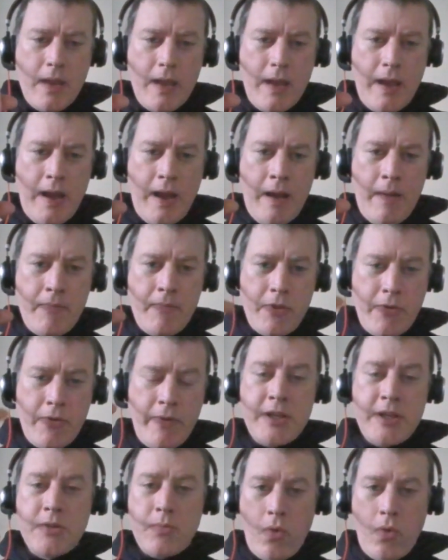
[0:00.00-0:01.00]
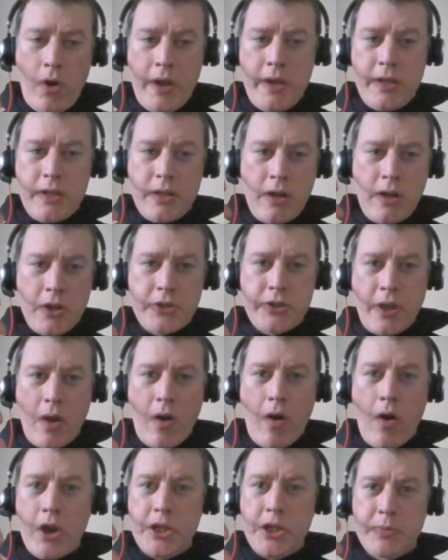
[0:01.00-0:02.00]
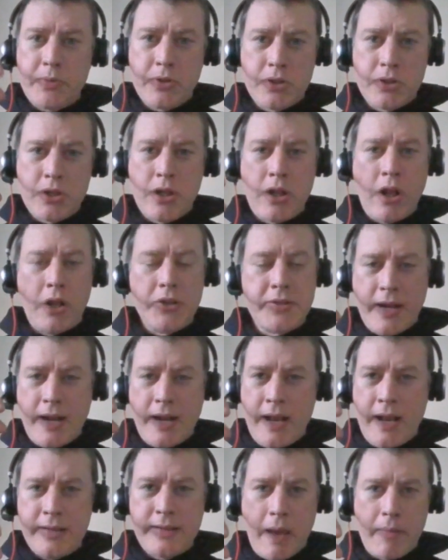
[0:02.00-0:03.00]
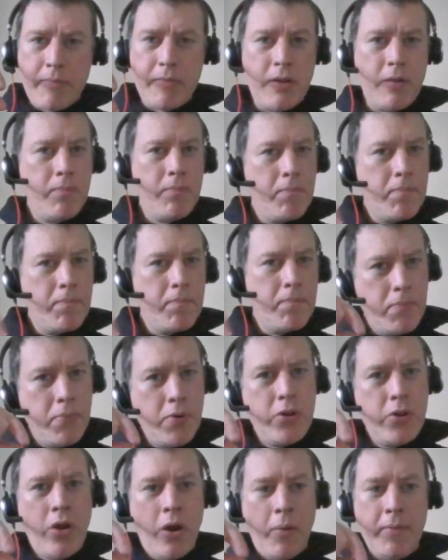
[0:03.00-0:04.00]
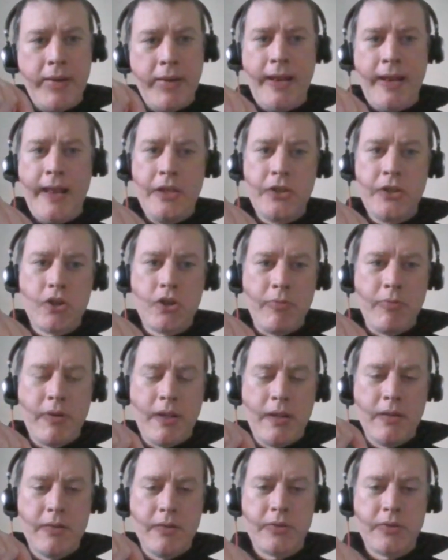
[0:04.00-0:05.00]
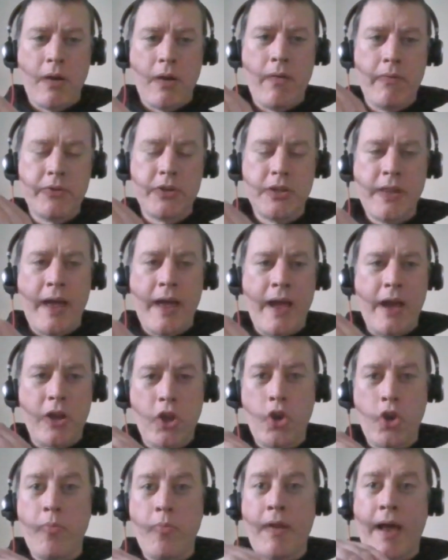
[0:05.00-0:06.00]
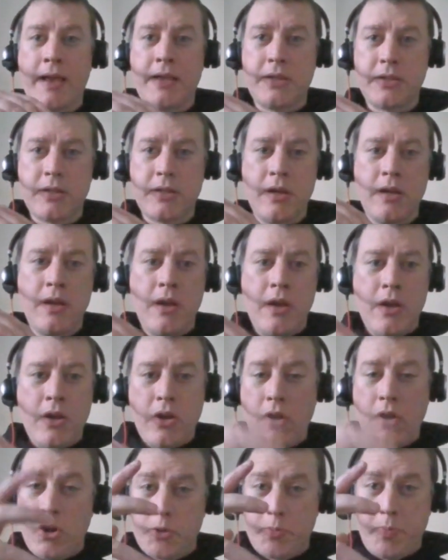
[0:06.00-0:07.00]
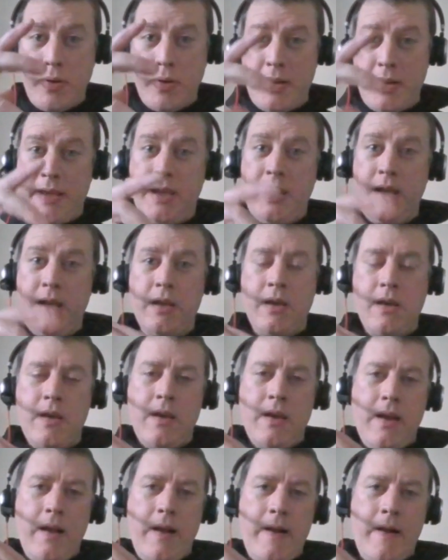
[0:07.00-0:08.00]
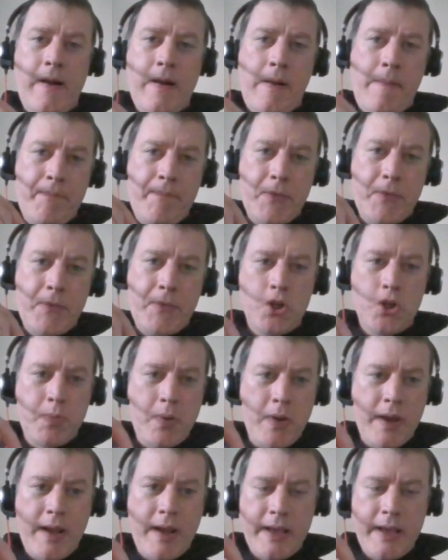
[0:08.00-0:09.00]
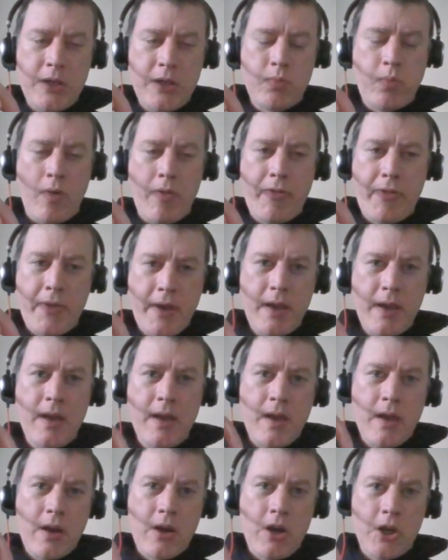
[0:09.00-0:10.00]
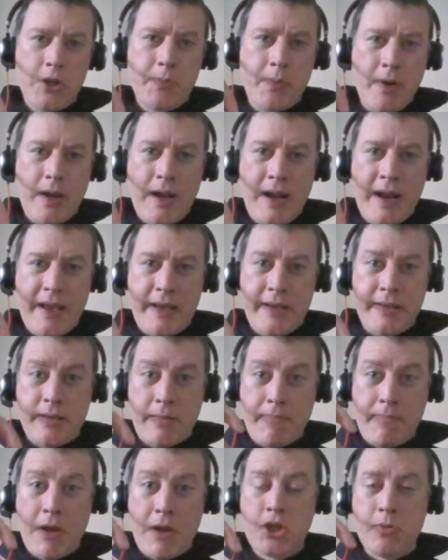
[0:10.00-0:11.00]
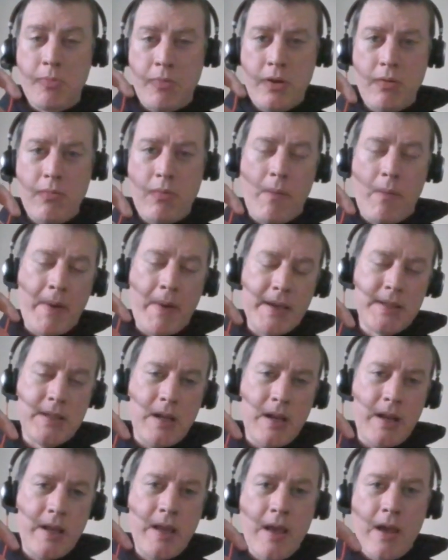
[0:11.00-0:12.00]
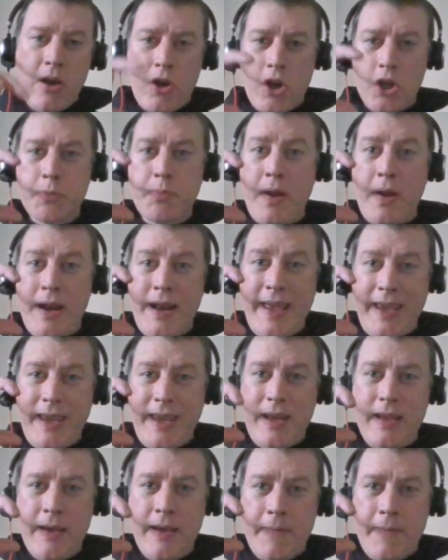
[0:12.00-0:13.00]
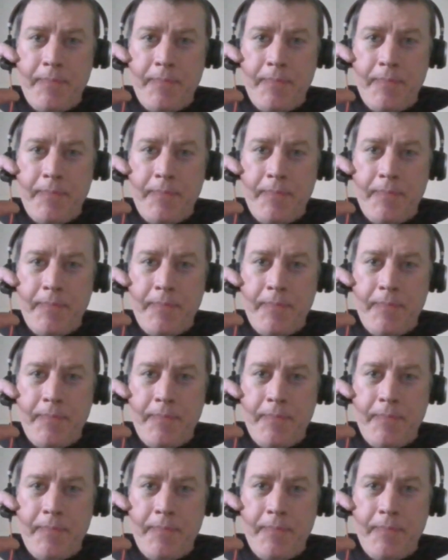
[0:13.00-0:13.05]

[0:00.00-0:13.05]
the reason why it got so high is because there's lots of clicks happening, but not many leads coming in. So obviously that accumulates to cost per lead. Cost per click is one thing. Cost per click is a measurement. Well, basically, cost per lead